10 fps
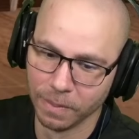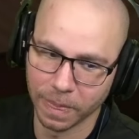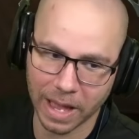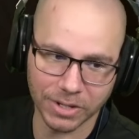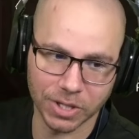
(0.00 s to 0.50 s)

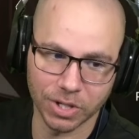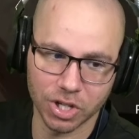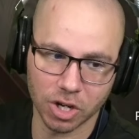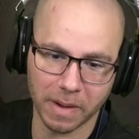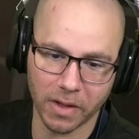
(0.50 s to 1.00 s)
I was so
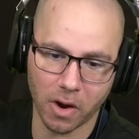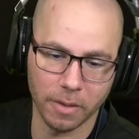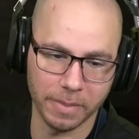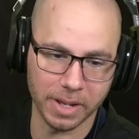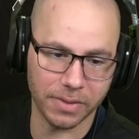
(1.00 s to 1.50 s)
shook by the
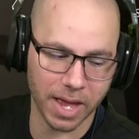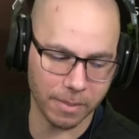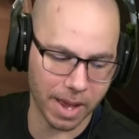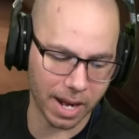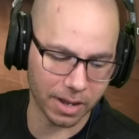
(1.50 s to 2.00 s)
heartbeat thing,
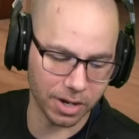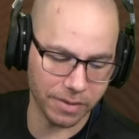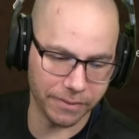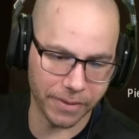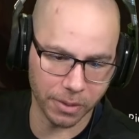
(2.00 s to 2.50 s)
man. I couldn't
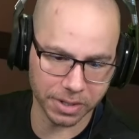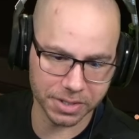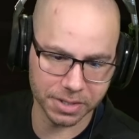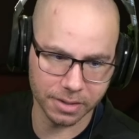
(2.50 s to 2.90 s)
even focus.